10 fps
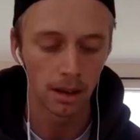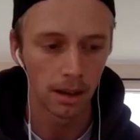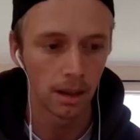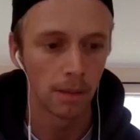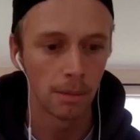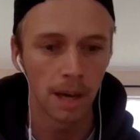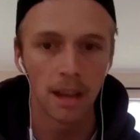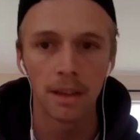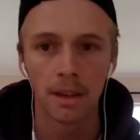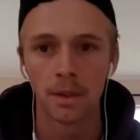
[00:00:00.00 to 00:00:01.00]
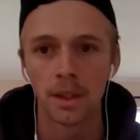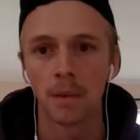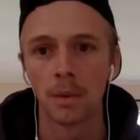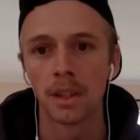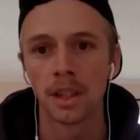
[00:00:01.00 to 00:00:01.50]
The main thing was that
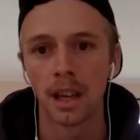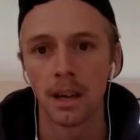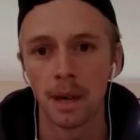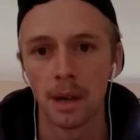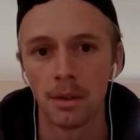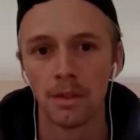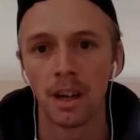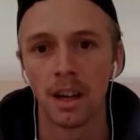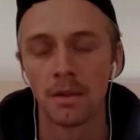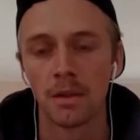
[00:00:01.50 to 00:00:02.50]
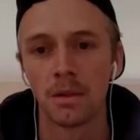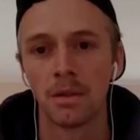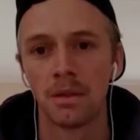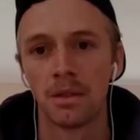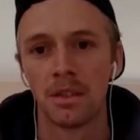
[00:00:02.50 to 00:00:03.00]
we're singing about revival,
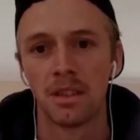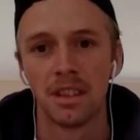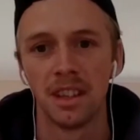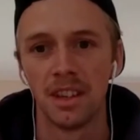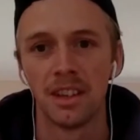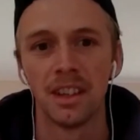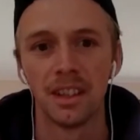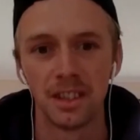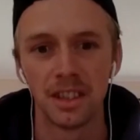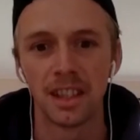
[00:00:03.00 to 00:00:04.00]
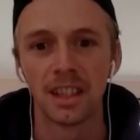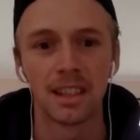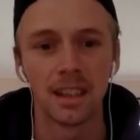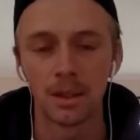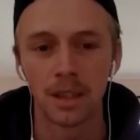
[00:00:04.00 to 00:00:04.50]
in New Zealand,
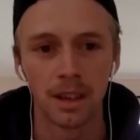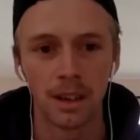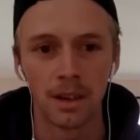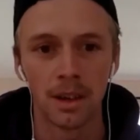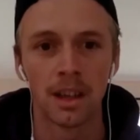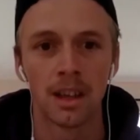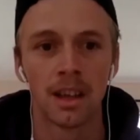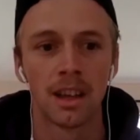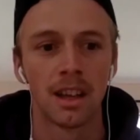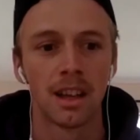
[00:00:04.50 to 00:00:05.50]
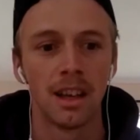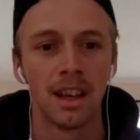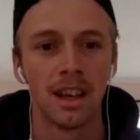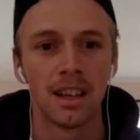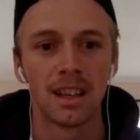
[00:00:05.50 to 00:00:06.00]
Aotearoa.
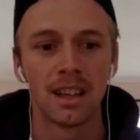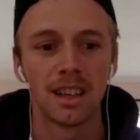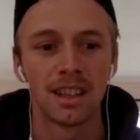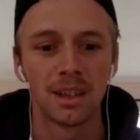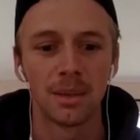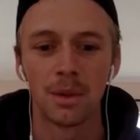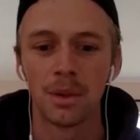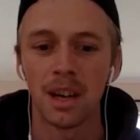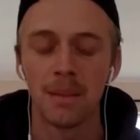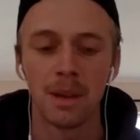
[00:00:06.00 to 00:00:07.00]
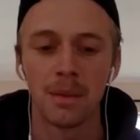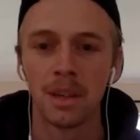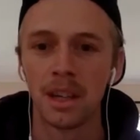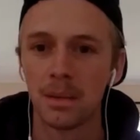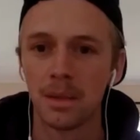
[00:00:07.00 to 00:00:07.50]
And so we were like, man, we
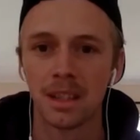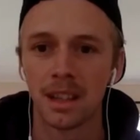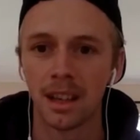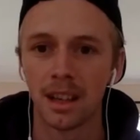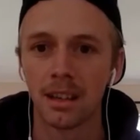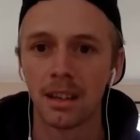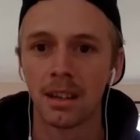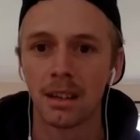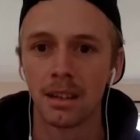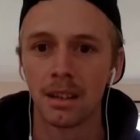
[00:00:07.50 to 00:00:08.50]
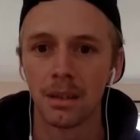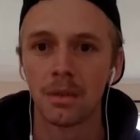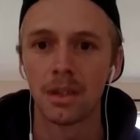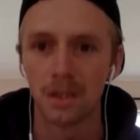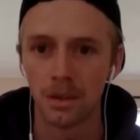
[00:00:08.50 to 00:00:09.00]
need to be singing the
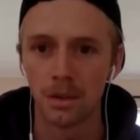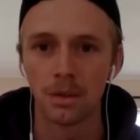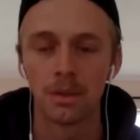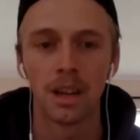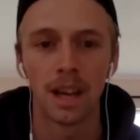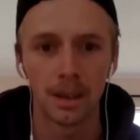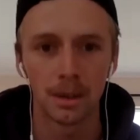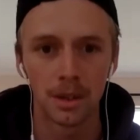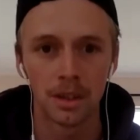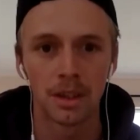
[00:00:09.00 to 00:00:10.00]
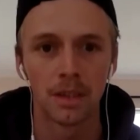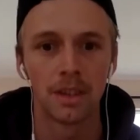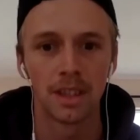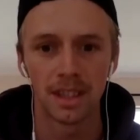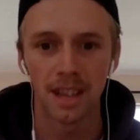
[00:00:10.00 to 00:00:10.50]
original language of
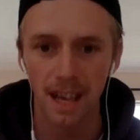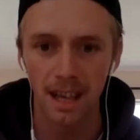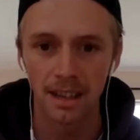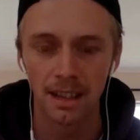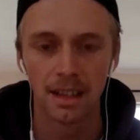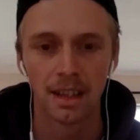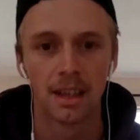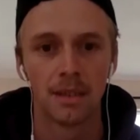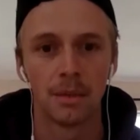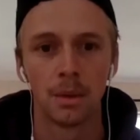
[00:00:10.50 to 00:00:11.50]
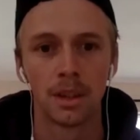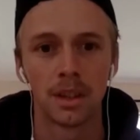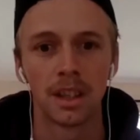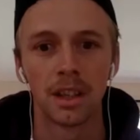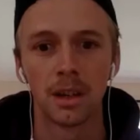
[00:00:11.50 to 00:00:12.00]
this land. We want to
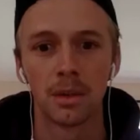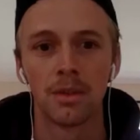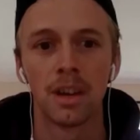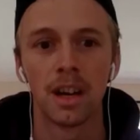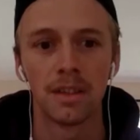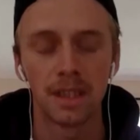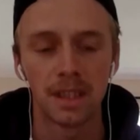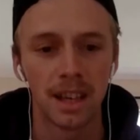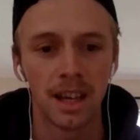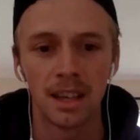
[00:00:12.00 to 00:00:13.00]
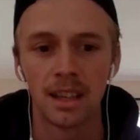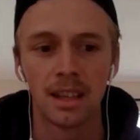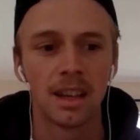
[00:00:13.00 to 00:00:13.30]
see God revive this land. And